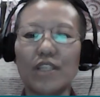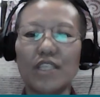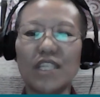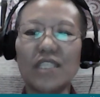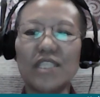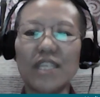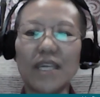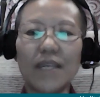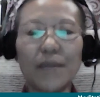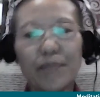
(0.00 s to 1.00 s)
it
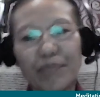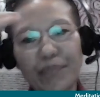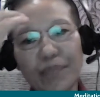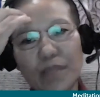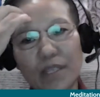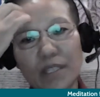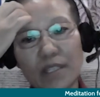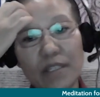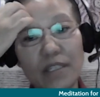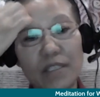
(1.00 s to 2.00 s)
Nyingje.
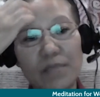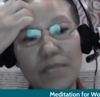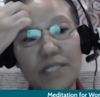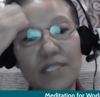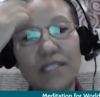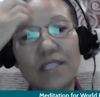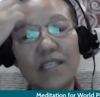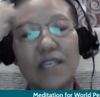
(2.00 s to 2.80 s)
in Tibetan.